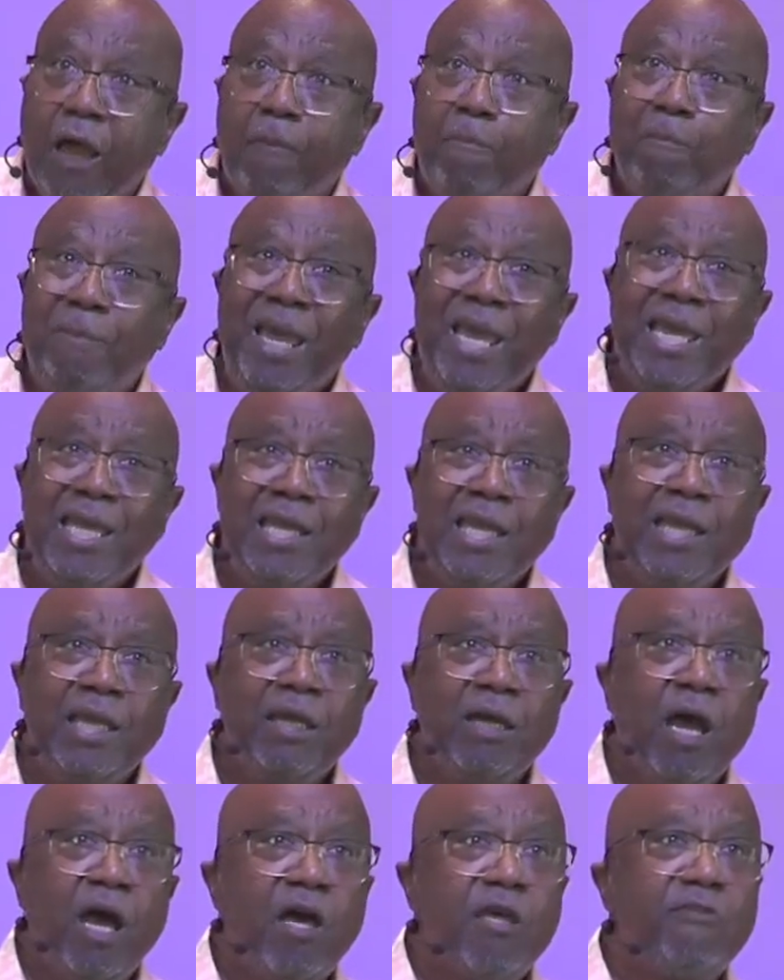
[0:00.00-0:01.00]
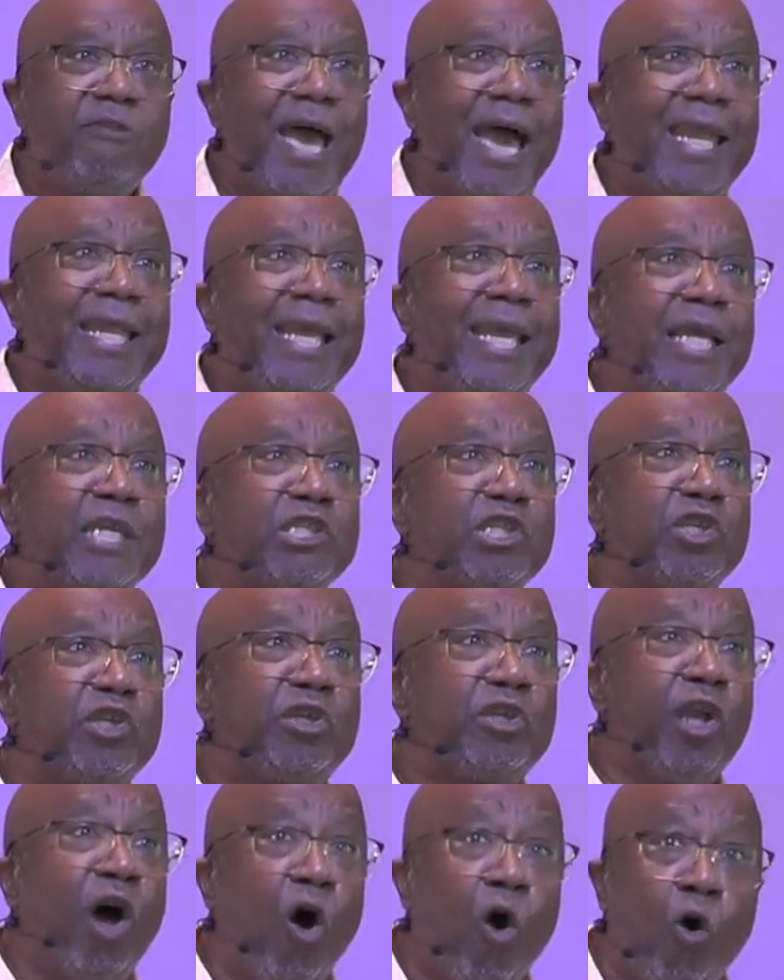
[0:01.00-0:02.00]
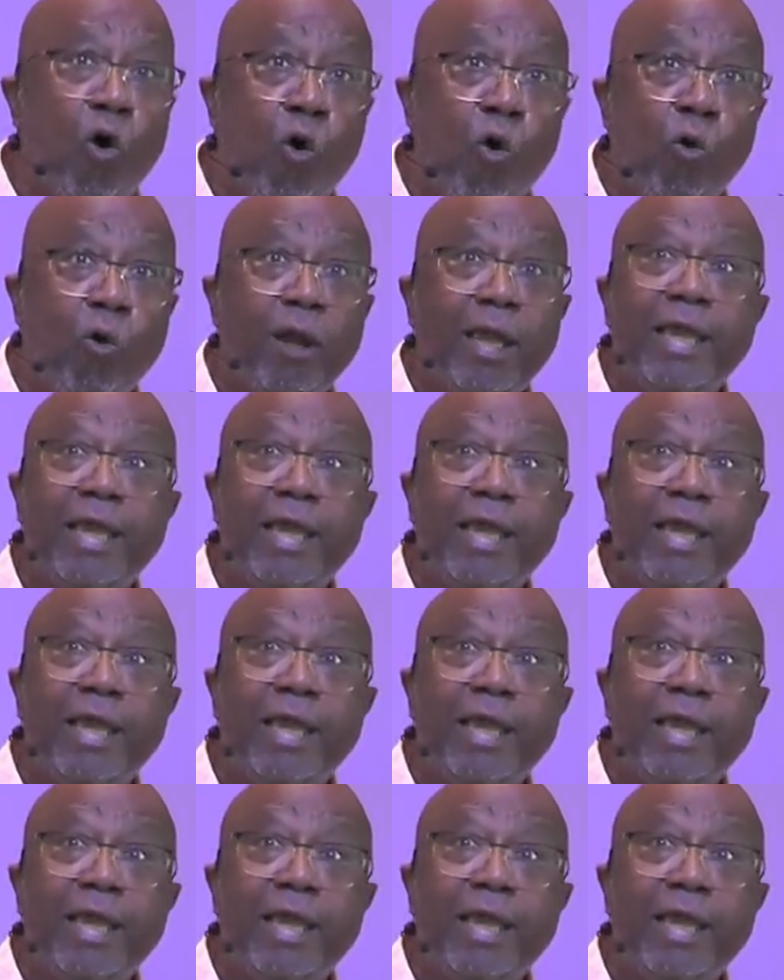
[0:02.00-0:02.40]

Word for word: meaning that his no